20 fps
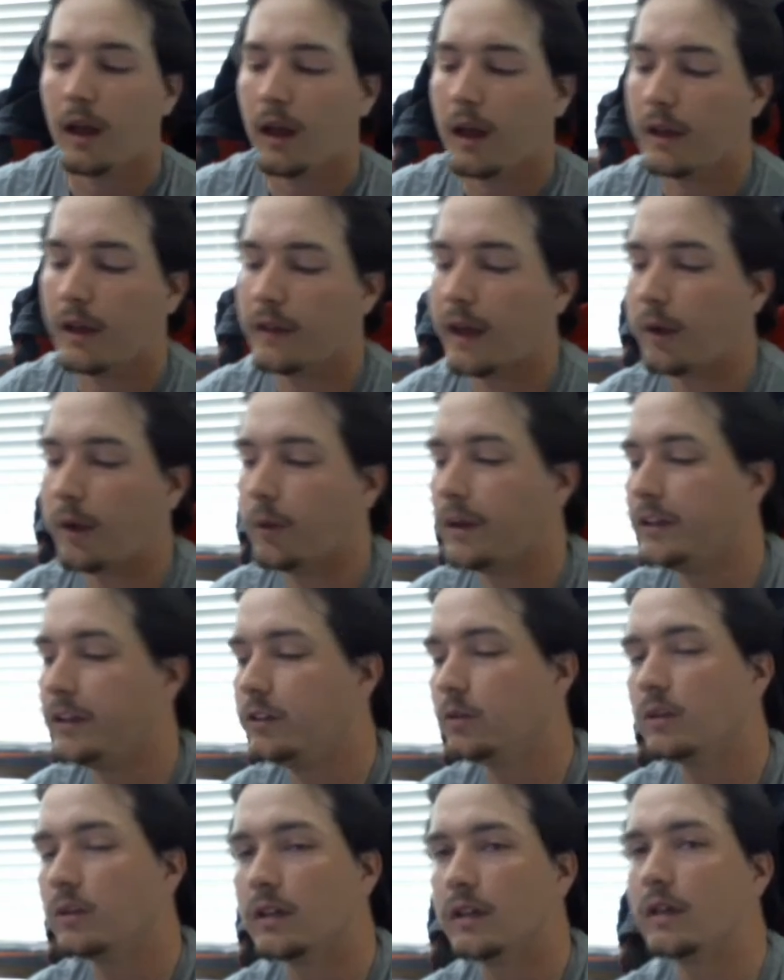And that way
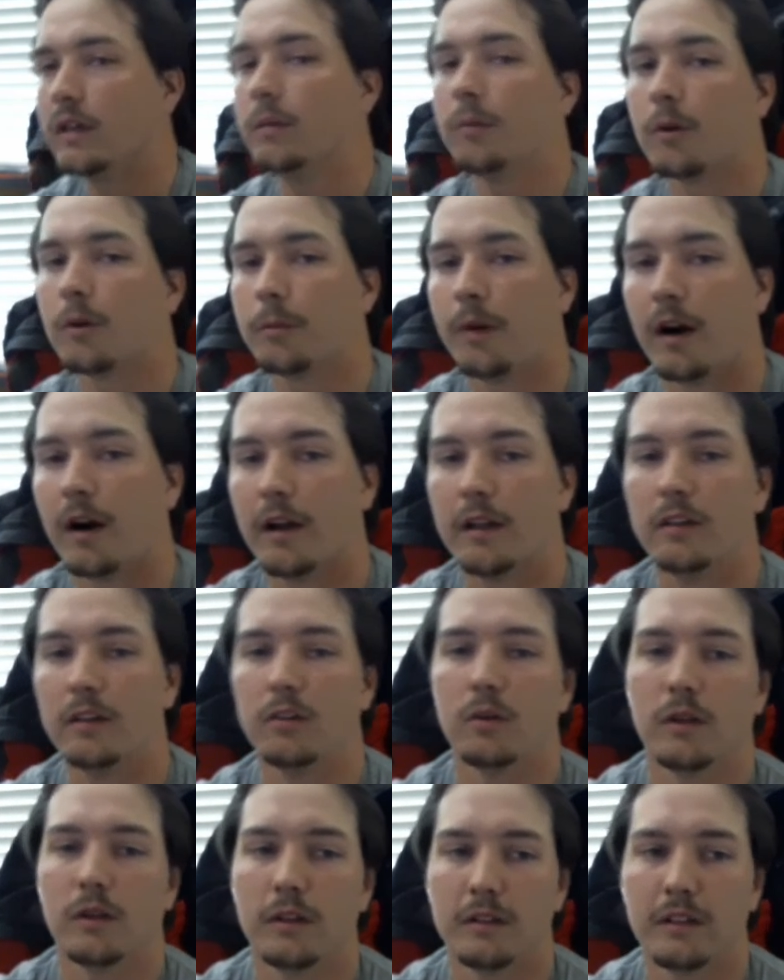you can get more bodies,
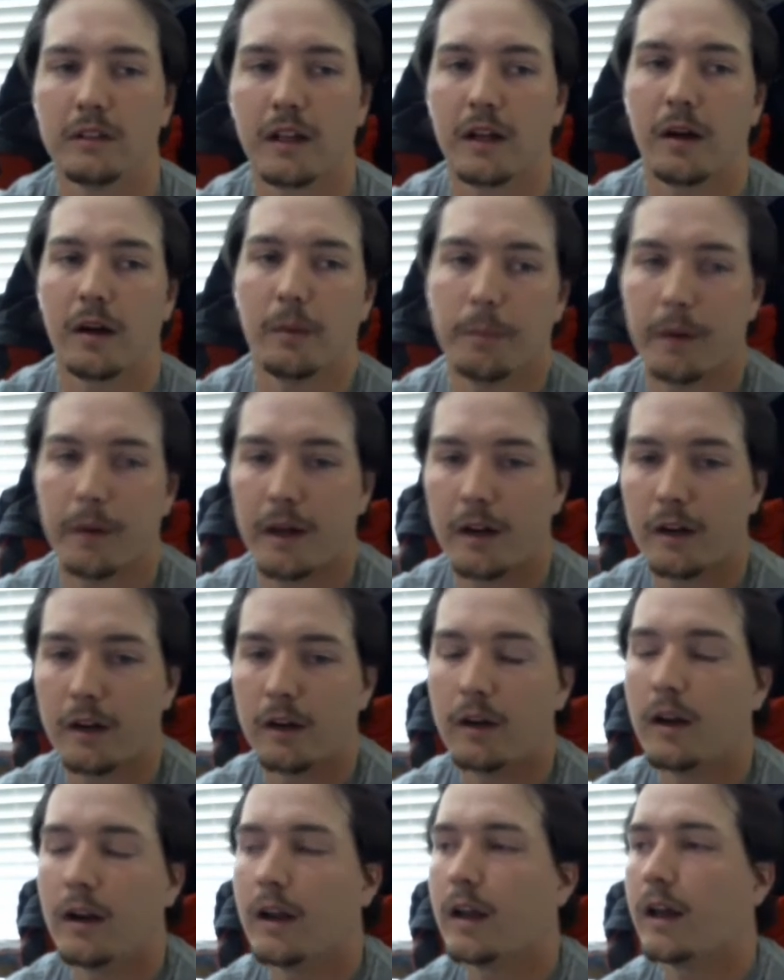you can set up
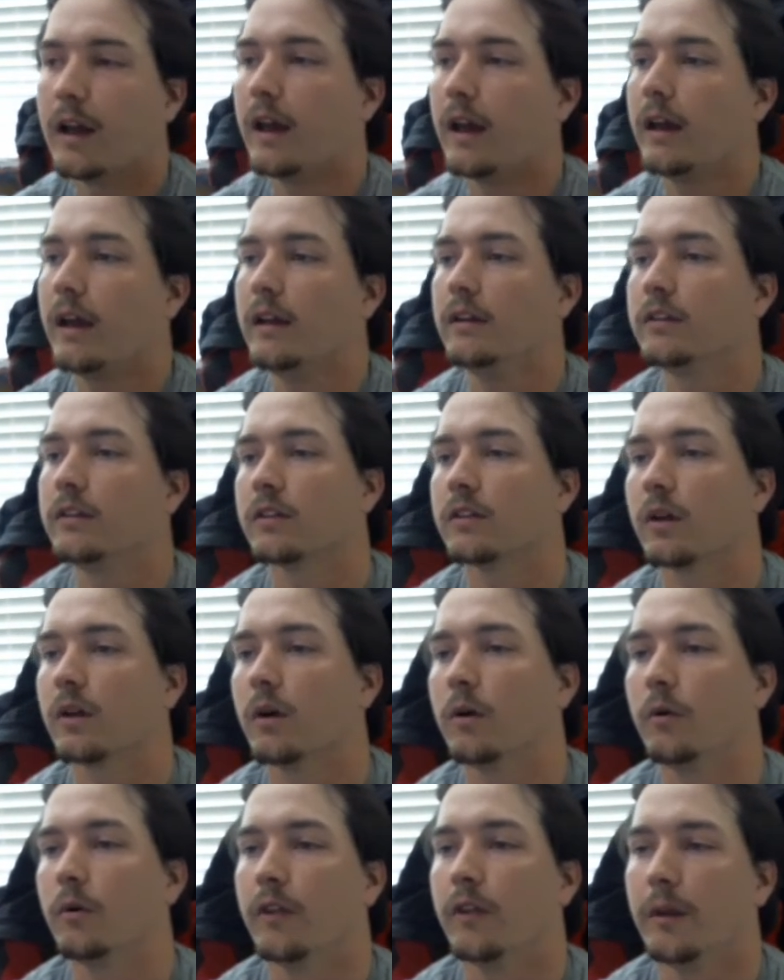better, and
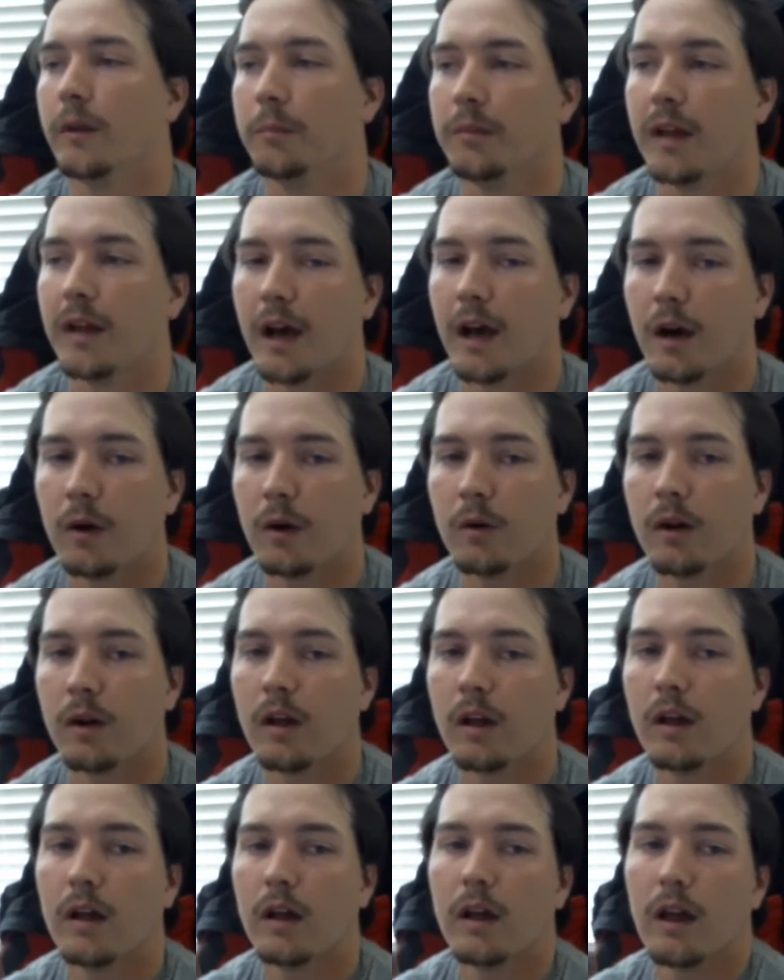slow them down,
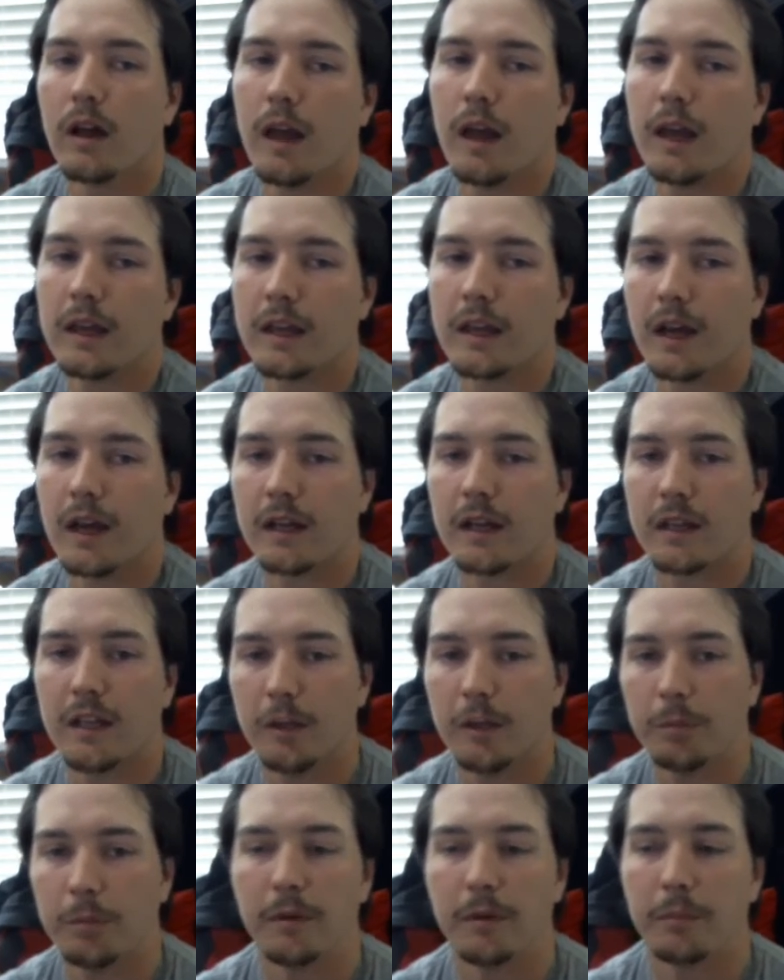and kind of
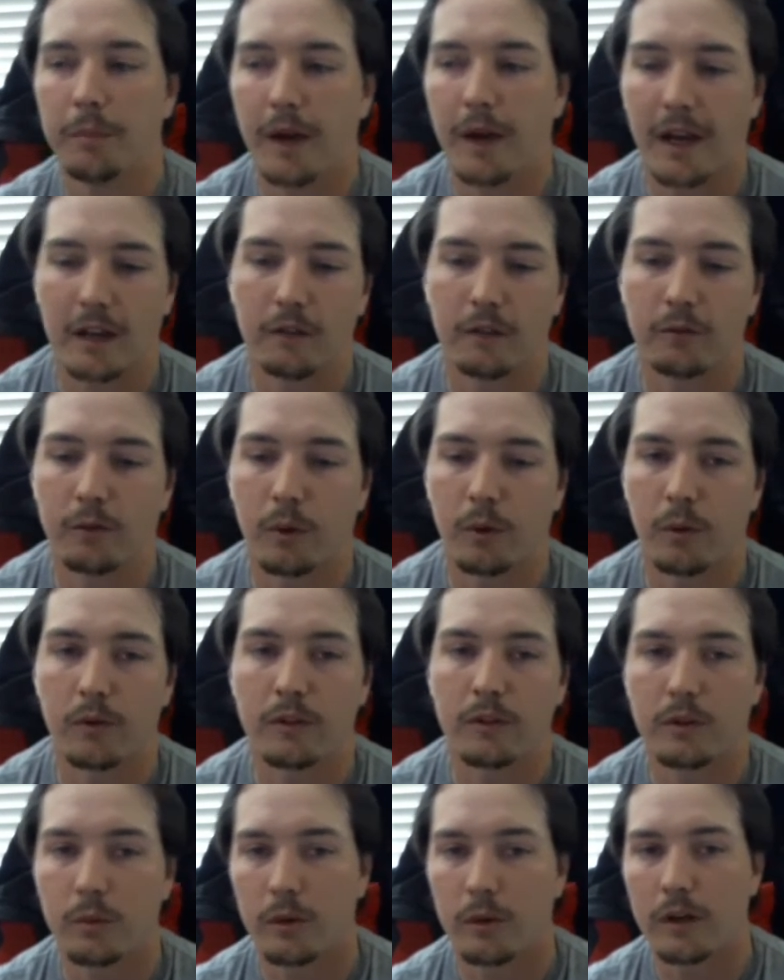keep it back and
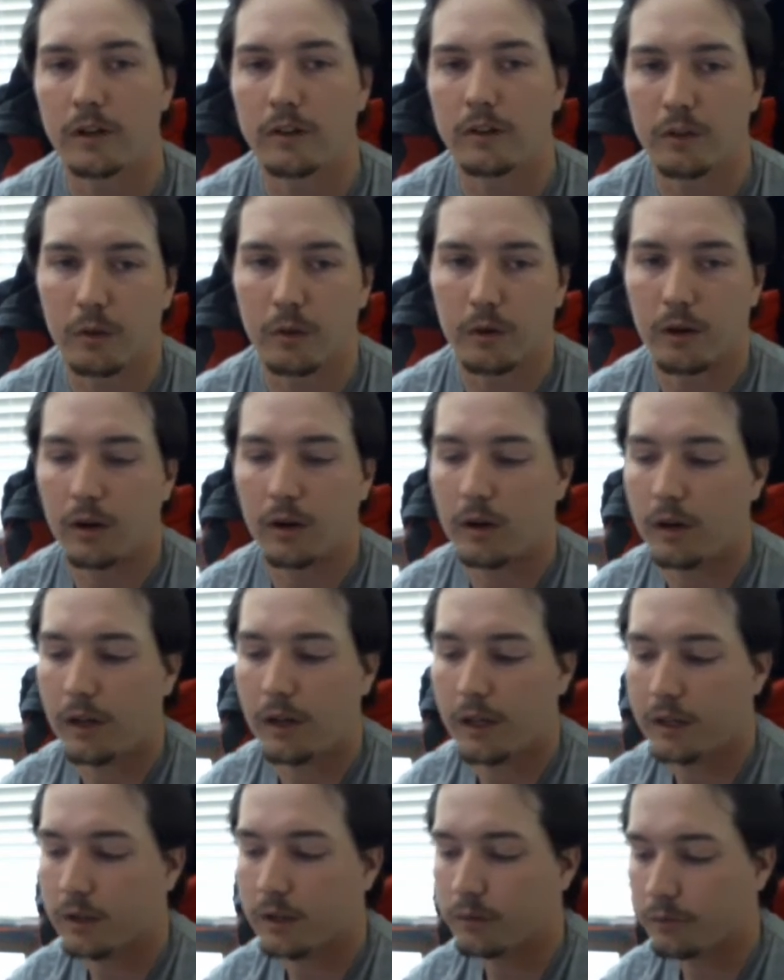forth to where it's
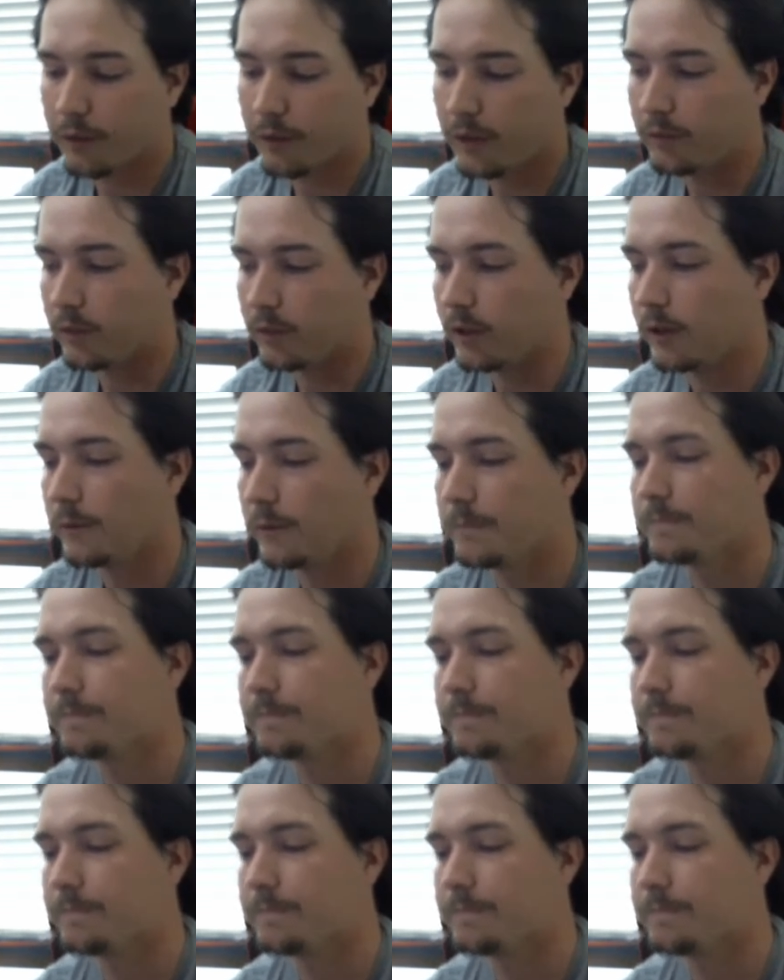in your favor.